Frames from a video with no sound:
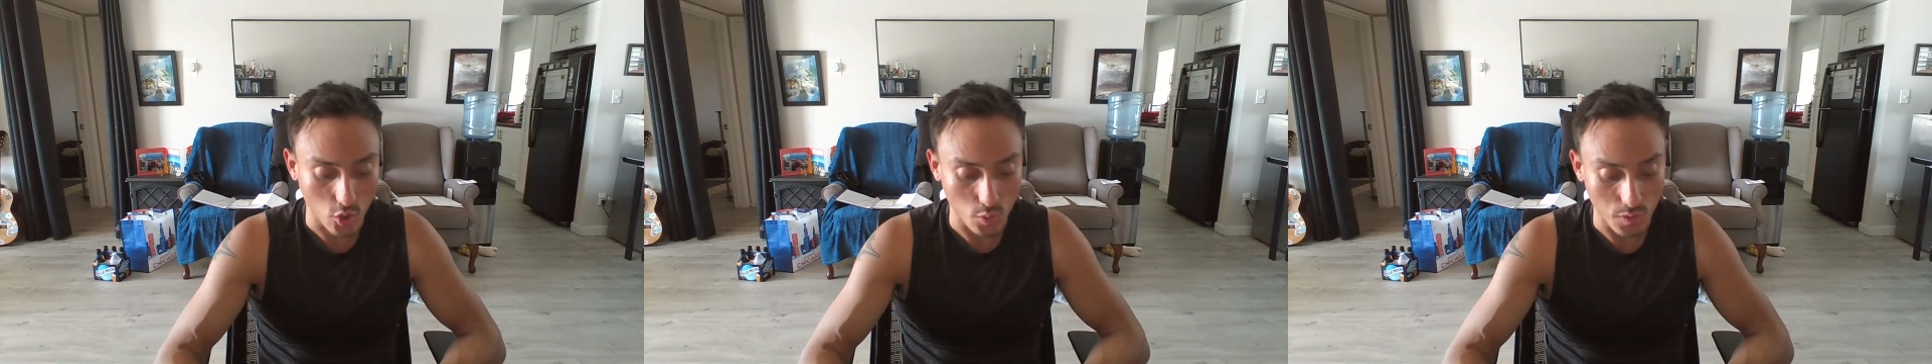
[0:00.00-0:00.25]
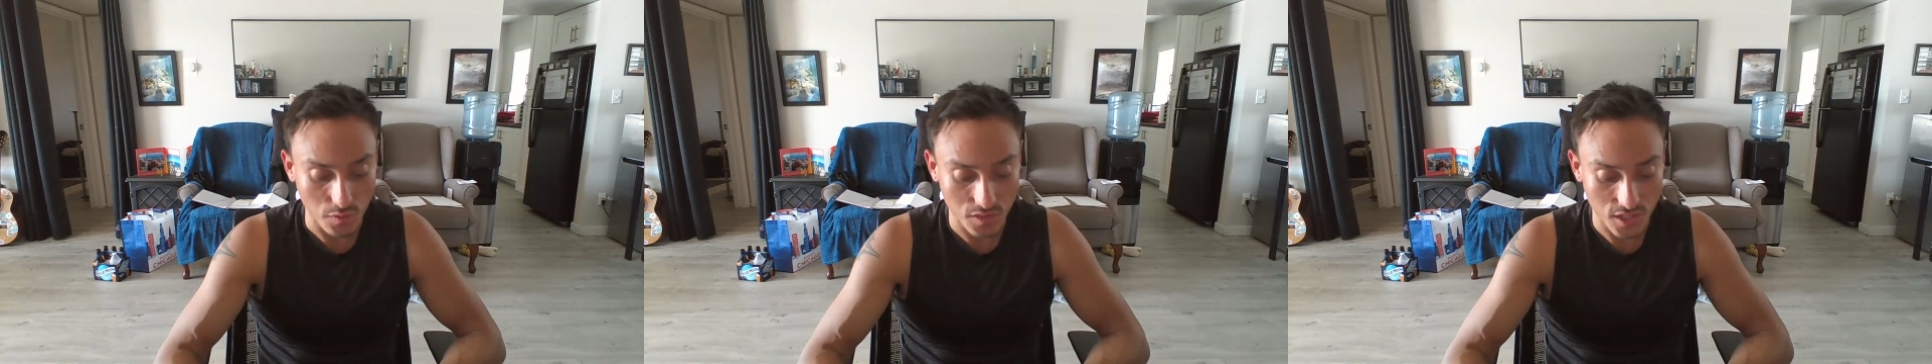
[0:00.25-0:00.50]
who
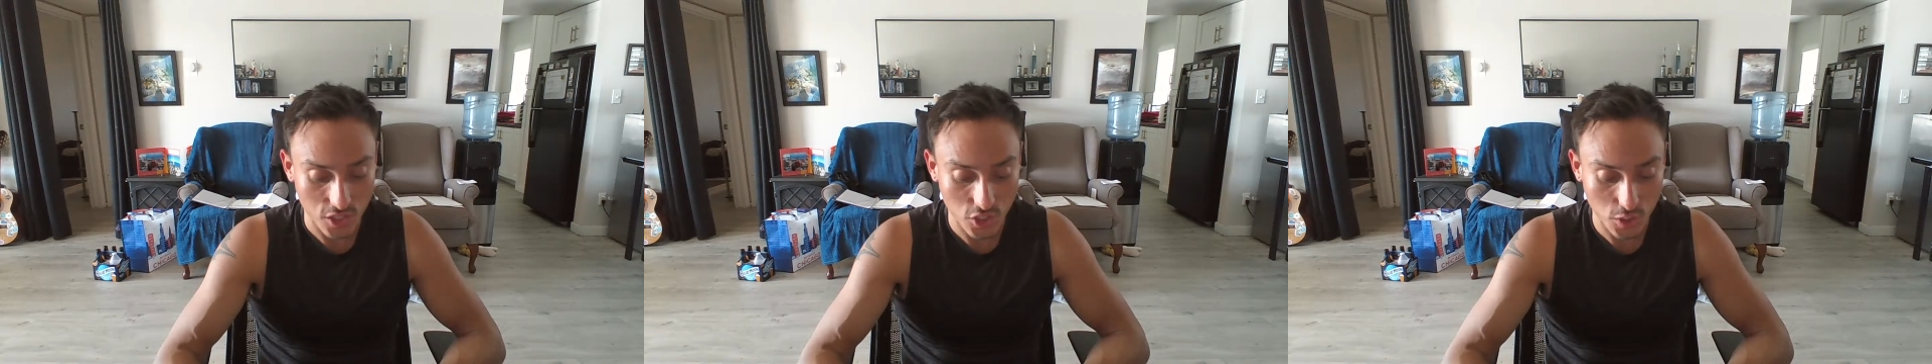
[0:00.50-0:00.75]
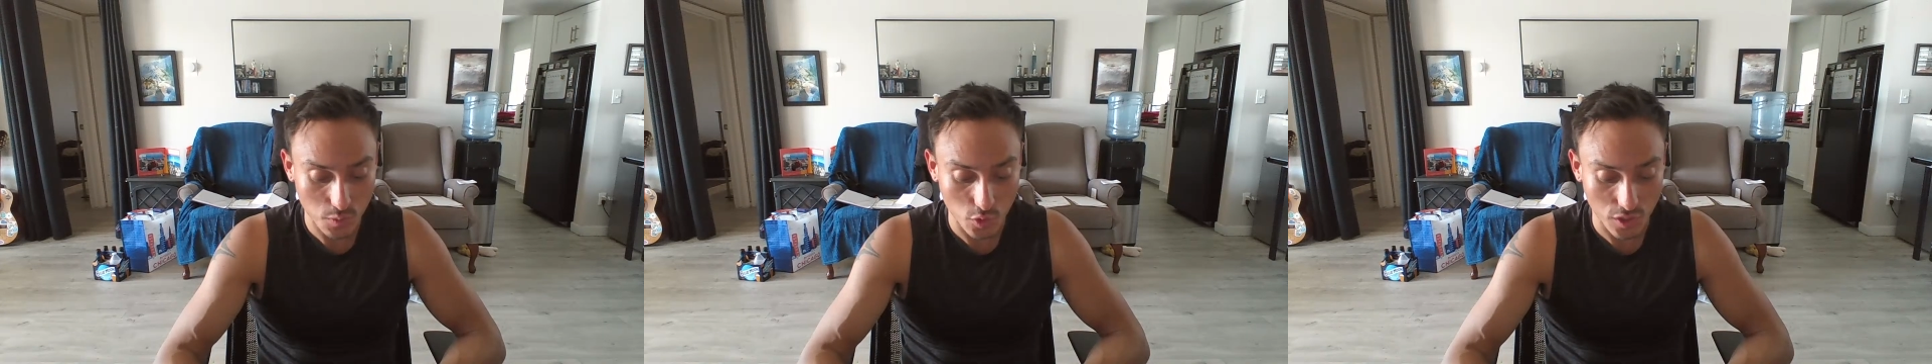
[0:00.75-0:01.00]
moved to
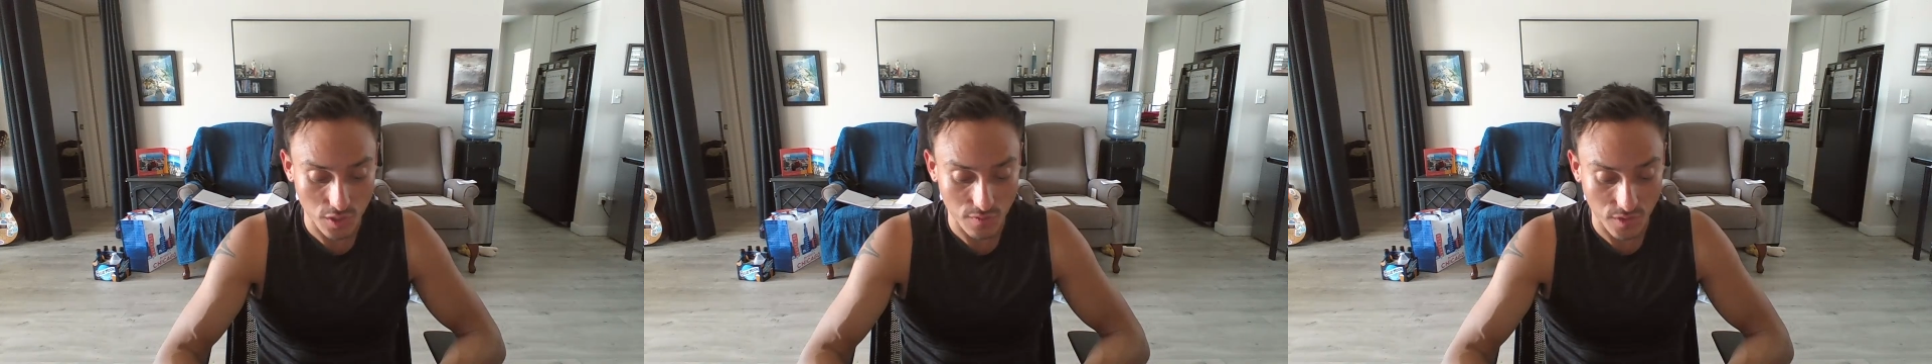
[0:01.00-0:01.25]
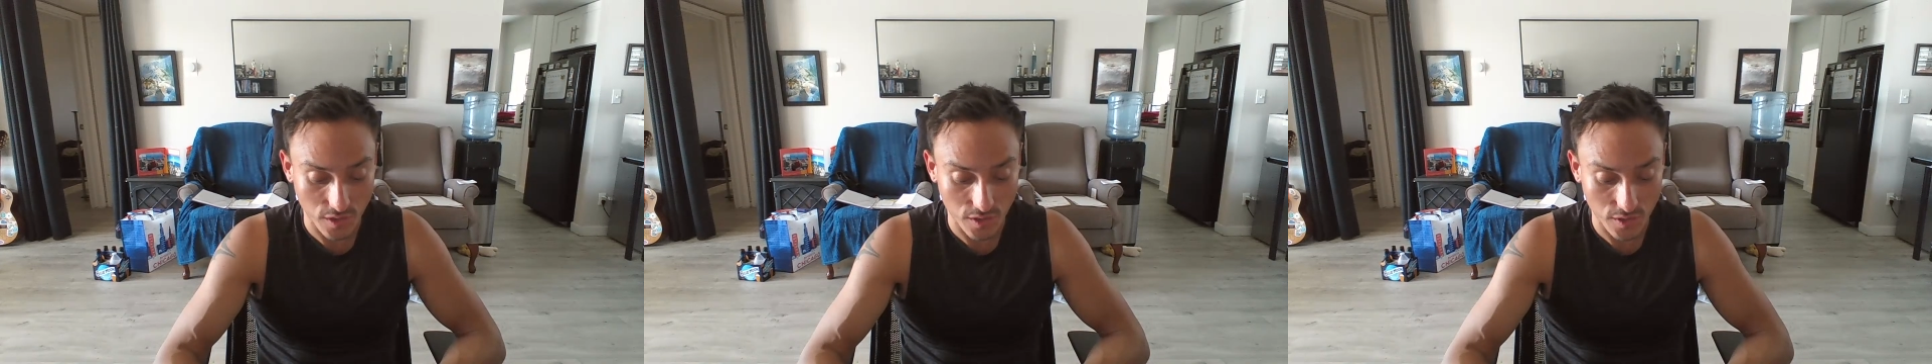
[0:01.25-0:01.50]
Egypt with their
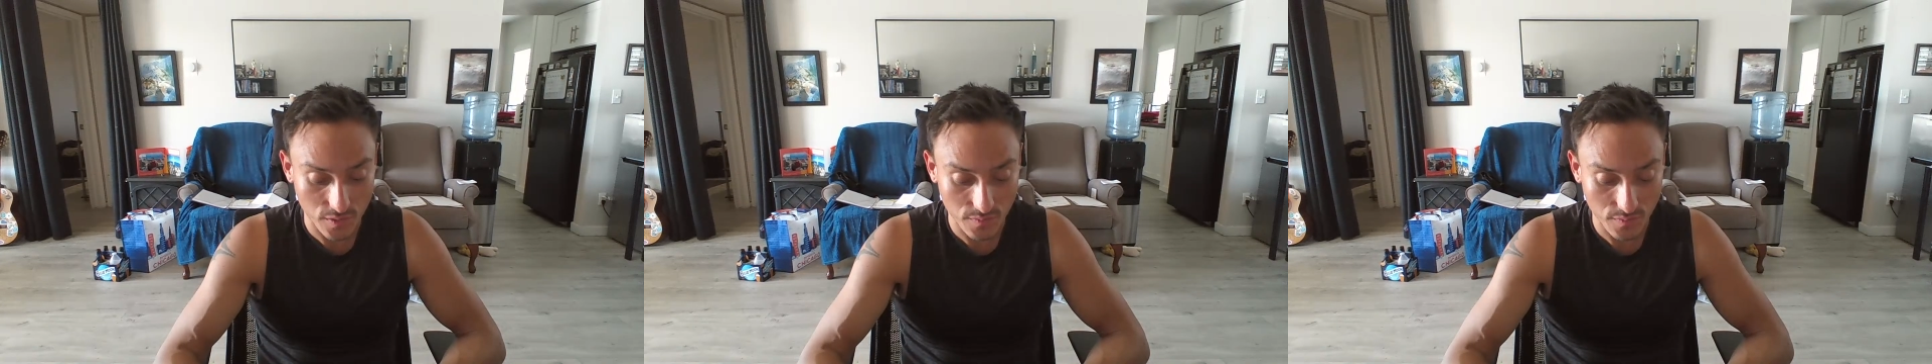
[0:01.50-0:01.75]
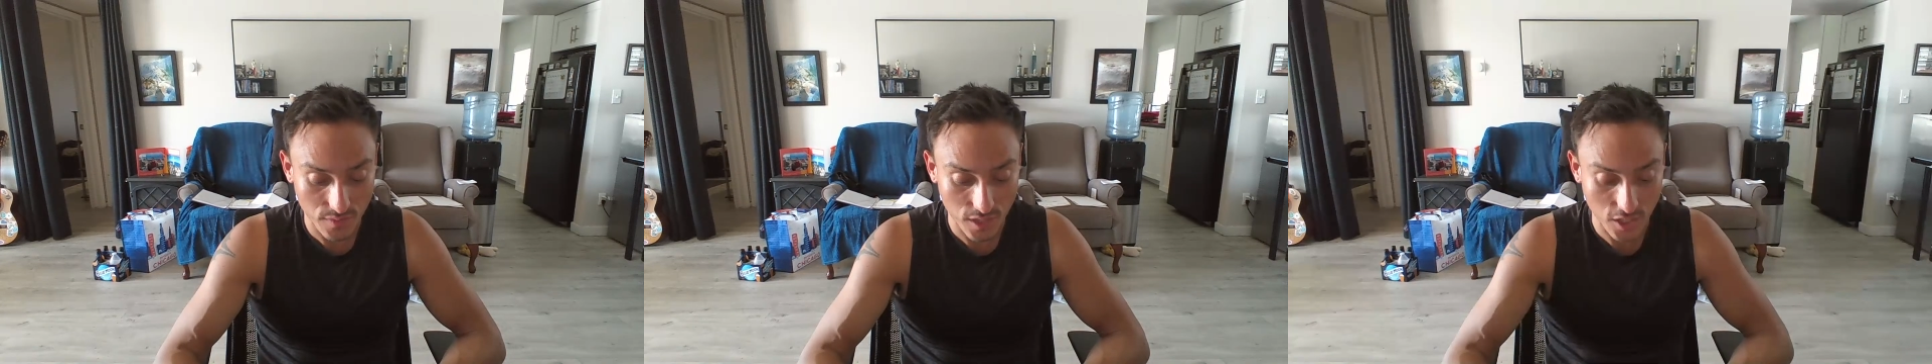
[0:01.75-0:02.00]

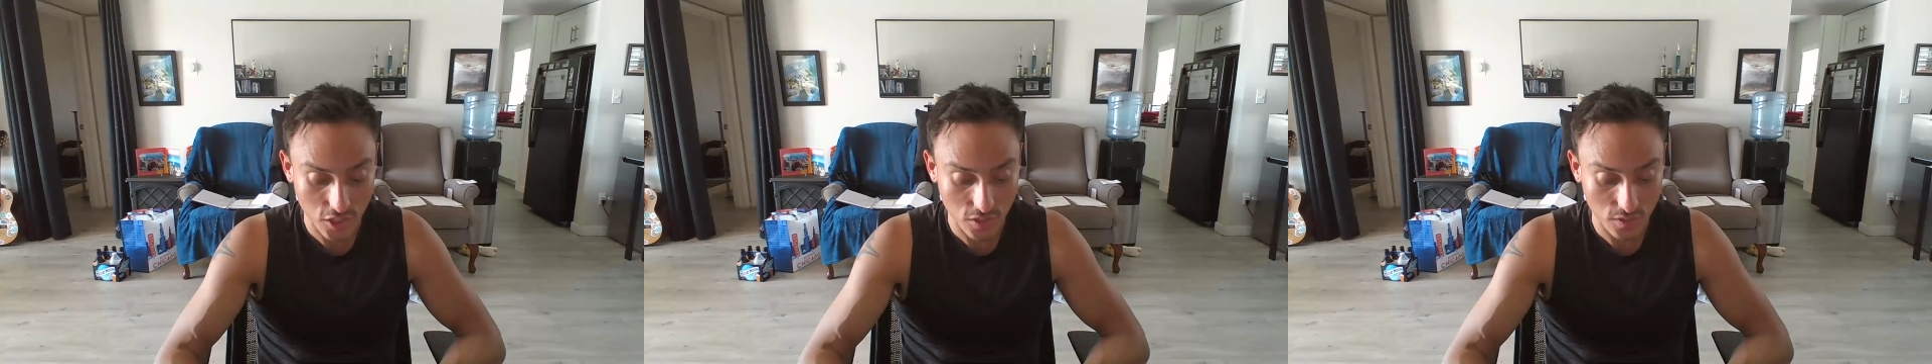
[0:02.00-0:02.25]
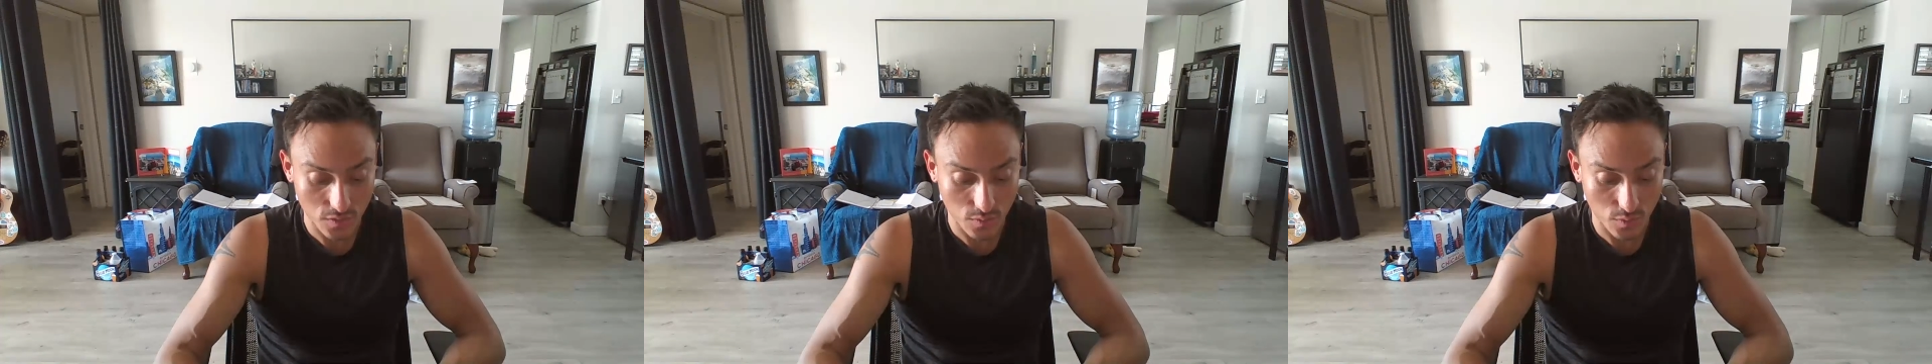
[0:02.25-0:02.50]
father, each
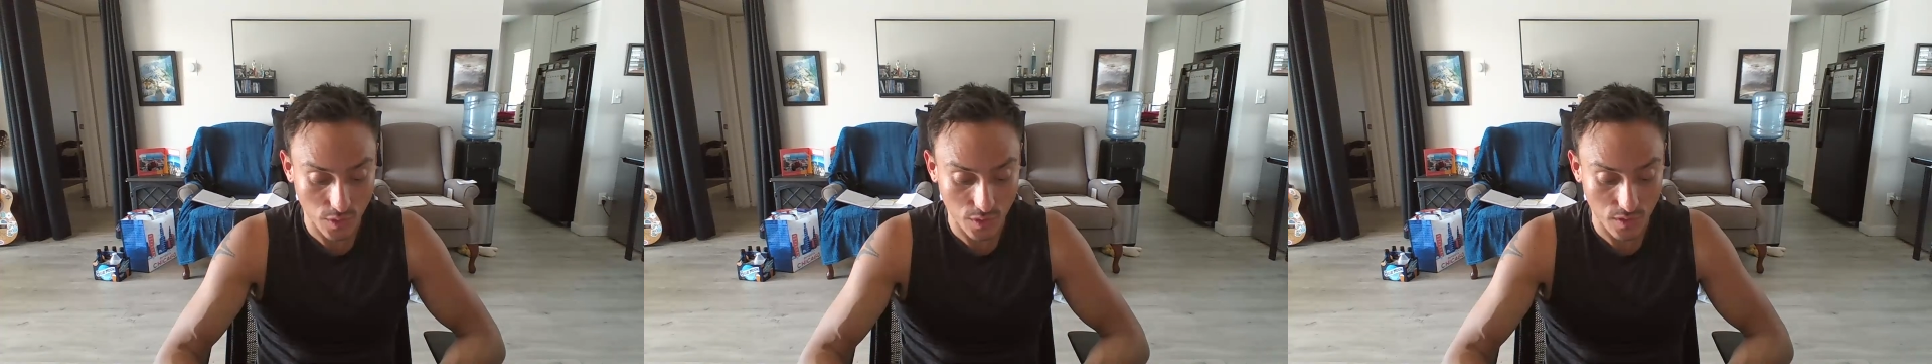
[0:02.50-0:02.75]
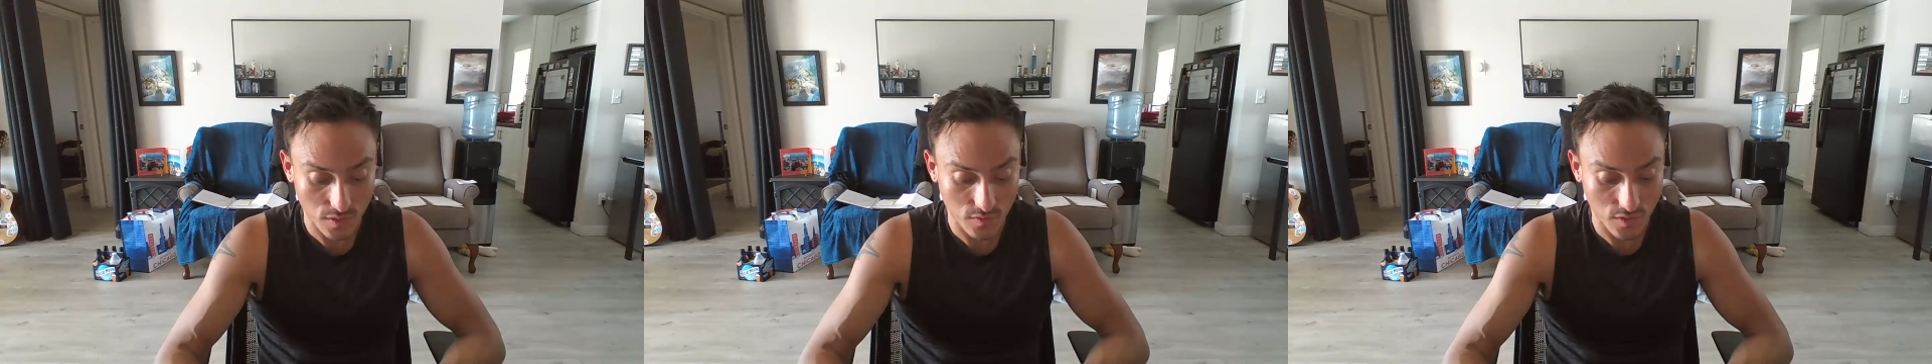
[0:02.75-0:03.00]

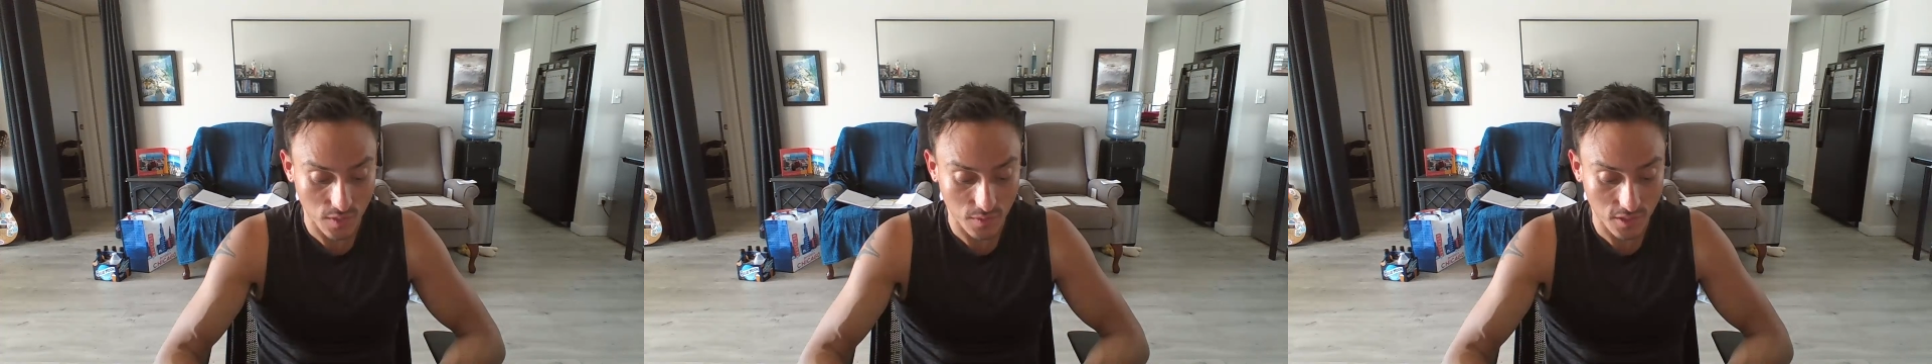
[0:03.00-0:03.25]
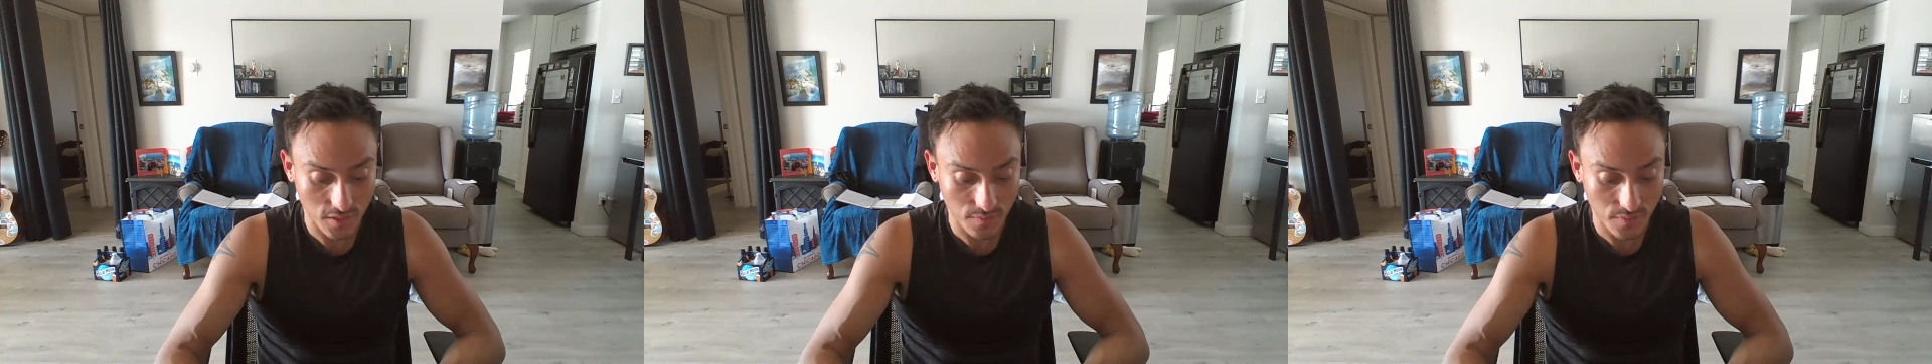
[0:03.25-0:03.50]
with his
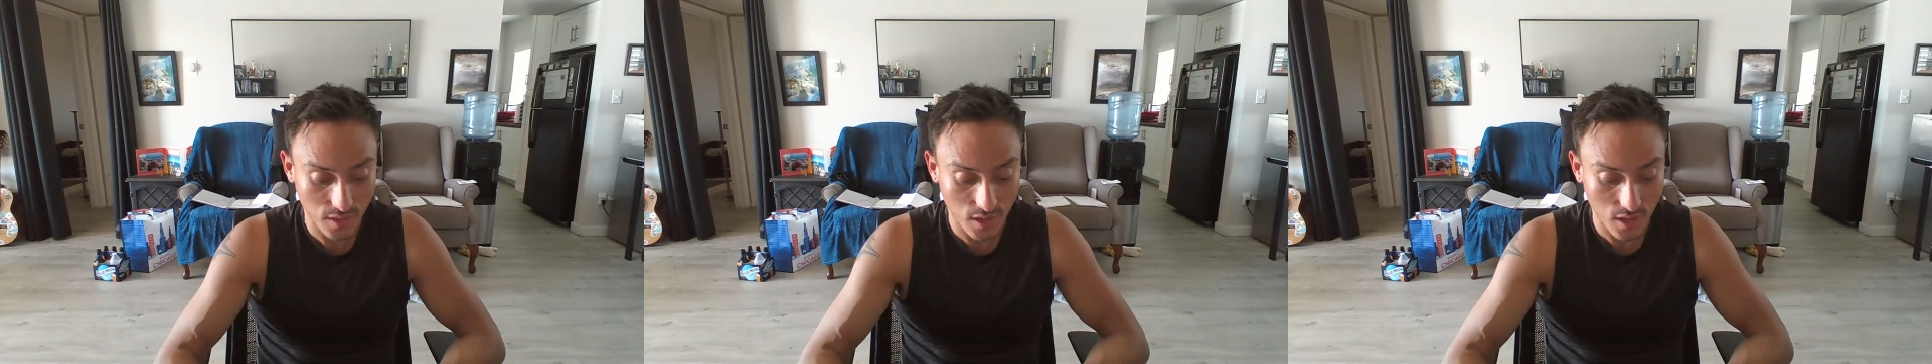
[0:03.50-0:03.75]
family: